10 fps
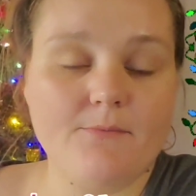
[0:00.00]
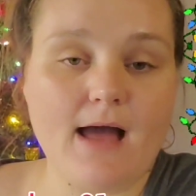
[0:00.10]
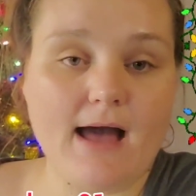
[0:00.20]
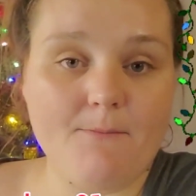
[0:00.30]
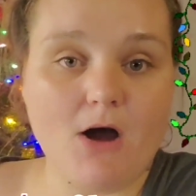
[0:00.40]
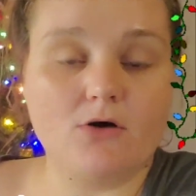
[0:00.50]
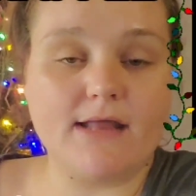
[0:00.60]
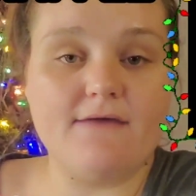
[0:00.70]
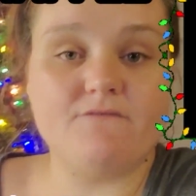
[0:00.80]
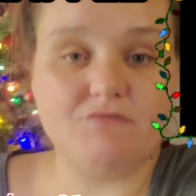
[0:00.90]
I bought
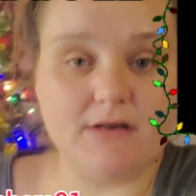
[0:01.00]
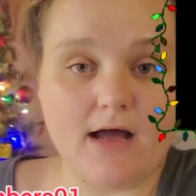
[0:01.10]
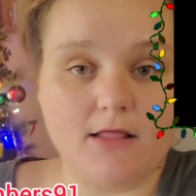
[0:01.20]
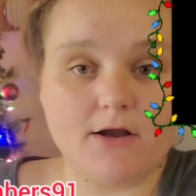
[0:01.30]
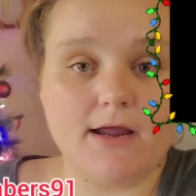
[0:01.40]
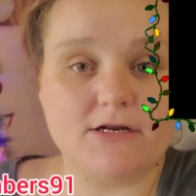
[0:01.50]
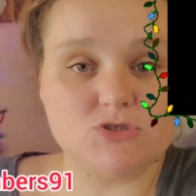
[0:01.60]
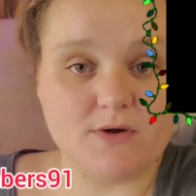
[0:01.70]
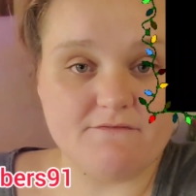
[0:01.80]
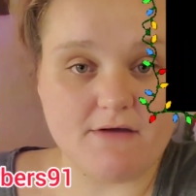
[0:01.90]
a $50 and a
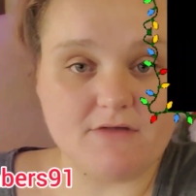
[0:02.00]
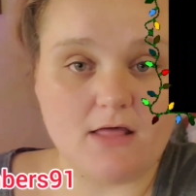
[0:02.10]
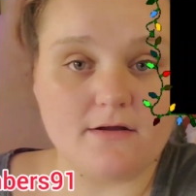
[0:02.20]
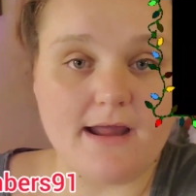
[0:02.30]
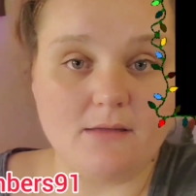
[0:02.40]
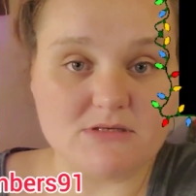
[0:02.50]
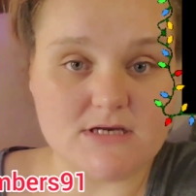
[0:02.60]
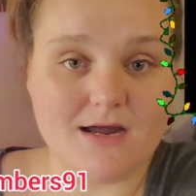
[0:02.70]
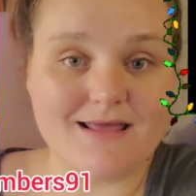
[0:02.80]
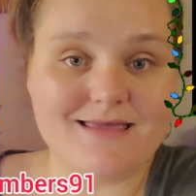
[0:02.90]
$25
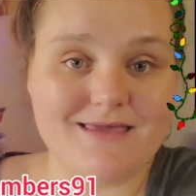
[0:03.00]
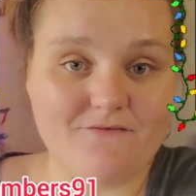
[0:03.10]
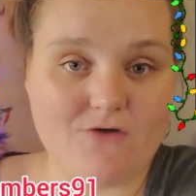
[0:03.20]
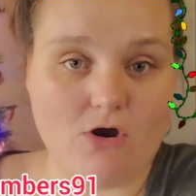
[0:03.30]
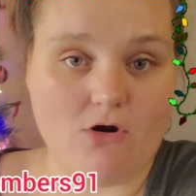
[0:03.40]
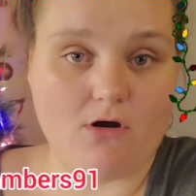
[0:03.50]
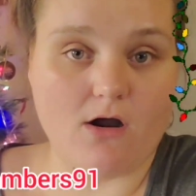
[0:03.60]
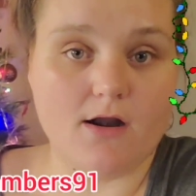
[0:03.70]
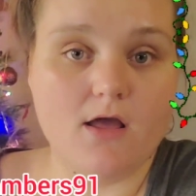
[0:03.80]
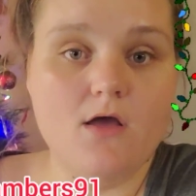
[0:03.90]
Amazon gift
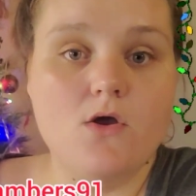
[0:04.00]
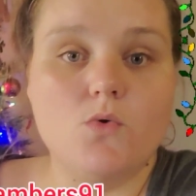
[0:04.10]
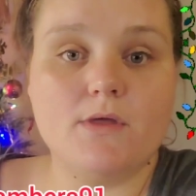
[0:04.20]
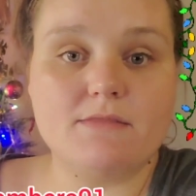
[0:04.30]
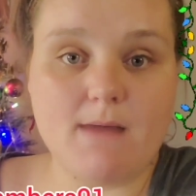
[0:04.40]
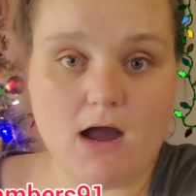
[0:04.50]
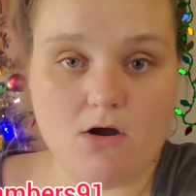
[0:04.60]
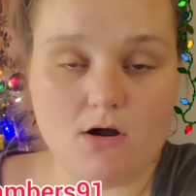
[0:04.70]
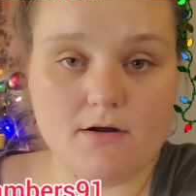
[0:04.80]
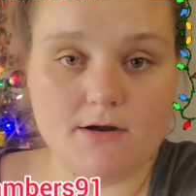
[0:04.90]
card with my
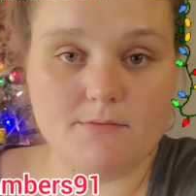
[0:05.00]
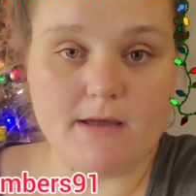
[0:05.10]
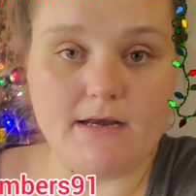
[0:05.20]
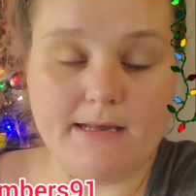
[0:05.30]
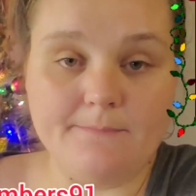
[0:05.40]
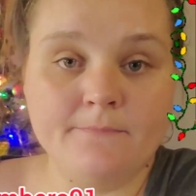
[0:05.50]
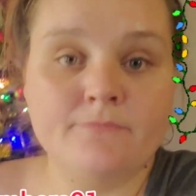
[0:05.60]
hard-earned money